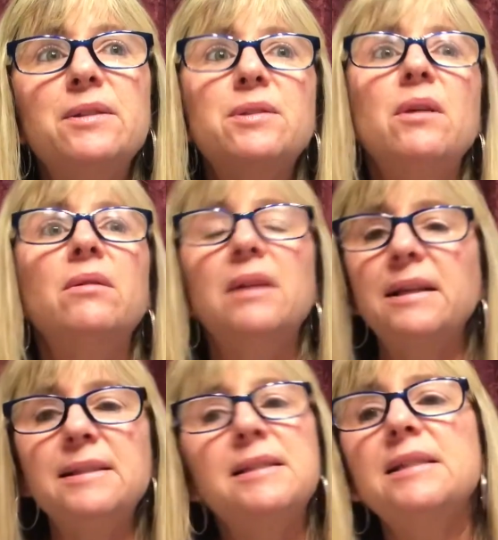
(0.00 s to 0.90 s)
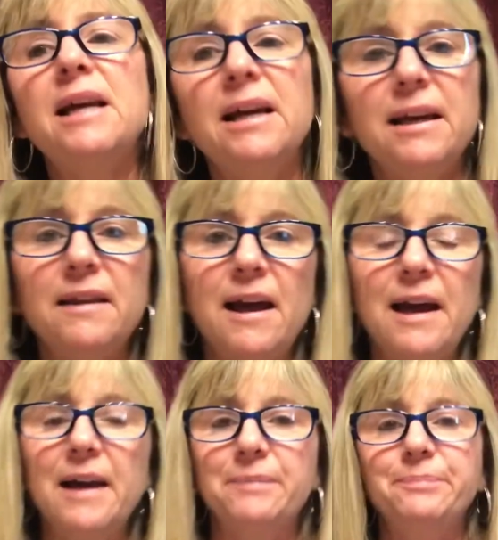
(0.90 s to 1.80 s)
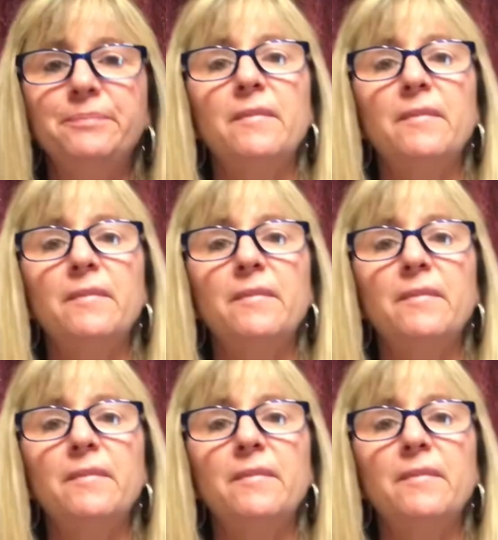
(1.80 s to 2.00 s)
So let's say that